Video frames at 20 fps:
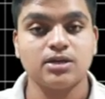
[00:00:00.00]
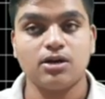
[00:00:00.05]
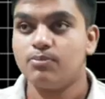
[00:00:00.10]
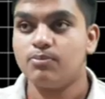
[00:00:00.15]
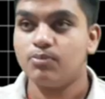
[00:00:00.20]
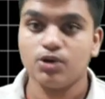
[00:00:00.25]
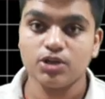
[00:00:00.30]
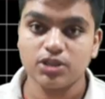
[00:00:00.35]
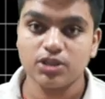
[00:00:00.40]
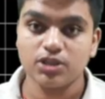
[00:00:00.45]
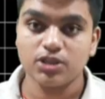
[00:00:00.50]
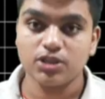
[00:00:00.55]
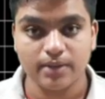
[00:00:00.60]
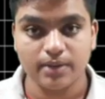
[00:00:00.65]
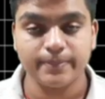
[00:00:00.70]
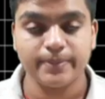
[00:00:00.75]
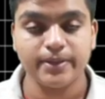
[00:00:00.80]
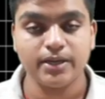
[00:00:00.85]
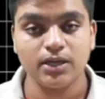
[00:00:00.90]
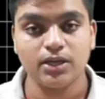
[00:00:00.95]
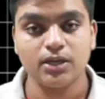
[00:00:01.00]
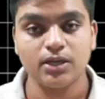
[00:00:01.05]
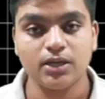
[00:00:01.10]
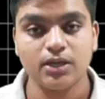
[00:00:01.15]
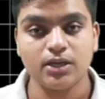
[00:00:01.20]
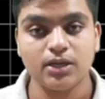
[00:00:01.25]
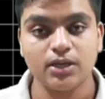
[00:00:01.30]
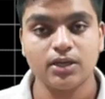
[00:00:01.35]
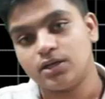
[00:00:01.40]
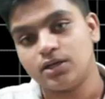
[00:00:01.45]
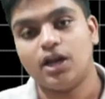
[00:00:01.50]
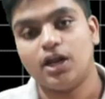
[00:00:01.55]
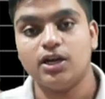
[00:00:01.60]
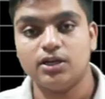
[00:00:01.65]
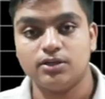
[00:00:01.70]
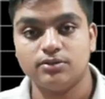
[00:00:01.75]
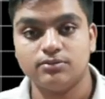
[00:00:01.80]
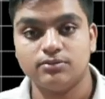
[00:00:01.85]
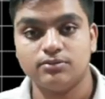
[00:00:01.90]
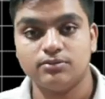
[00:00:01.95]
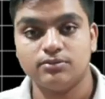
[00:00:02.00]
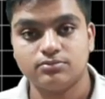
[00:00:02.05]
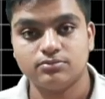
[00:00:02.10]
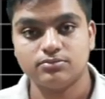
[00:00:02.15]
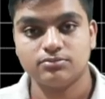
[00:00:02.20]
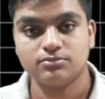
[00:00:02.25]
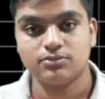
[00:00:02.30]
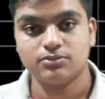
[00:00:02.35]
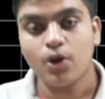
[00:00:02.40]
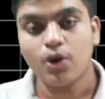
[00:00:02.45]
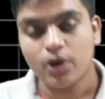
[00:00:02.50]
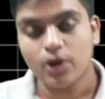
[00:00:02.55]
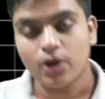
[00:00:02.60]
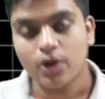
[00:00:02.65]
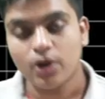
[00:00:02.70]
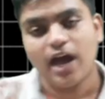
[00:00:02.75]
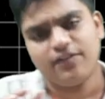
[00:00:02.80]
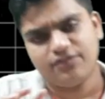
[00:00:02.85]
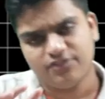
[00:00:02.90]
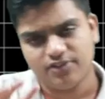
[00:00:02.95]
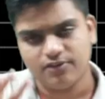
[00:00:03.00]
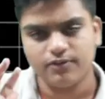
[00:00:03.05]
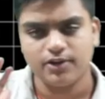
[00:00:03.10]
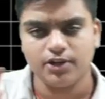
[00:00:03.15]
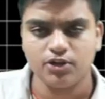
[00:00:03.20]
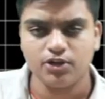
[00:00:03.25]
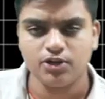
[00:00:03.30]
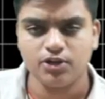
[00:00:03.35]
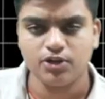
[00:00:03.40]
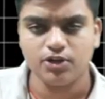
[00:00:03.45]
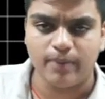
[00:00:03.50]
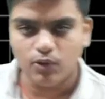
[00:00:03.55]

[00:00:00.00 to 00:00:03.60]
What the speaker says: both A and B, none. Okay, I have given you